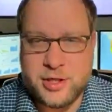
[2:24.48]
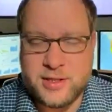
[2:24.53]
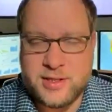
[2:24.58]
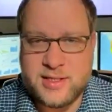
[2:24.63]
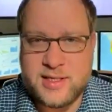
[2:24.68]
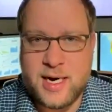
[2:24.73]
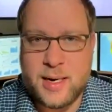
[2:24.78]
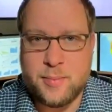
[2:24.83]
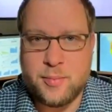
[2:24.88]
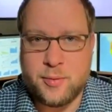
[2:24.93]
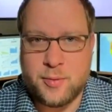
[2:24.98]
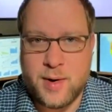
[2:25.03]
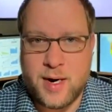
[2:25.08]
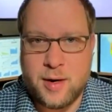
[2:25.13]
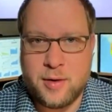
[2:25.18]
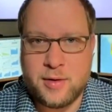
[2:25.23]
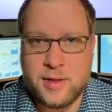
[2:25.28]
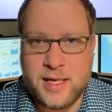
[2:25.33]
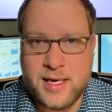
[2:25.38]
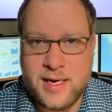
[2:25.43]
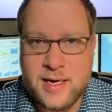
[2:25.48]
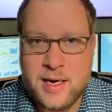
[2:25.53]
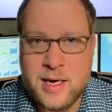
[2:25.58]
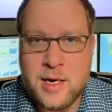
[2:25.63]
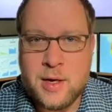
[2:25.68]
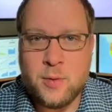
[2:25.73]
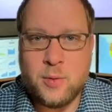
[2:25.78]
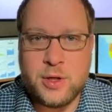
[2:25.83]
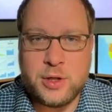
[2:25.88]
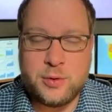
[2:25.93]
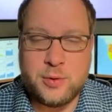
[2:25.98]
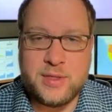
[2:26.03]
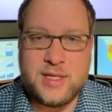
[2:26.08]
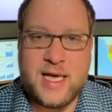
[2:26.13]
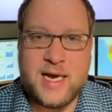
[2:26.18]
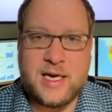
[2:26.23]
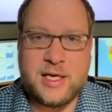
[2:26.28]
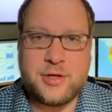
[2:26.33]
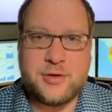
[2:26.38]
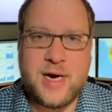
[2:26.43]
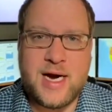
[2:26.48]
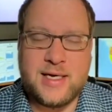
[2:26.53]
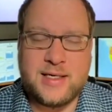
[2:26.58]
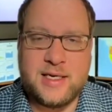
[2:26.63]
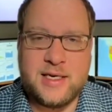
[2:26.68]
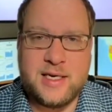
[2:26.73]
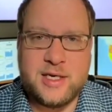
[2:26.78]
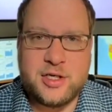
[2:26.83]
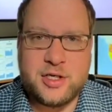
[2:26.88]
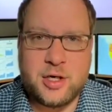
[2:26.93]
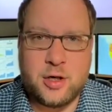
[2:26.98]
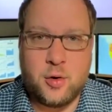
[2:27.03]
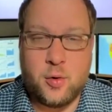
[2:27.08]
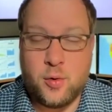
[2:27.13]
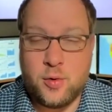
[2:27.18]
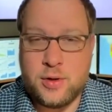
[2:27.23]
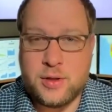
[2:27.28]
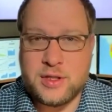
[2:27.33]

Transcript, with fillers: digits temporarily, which would then attract additional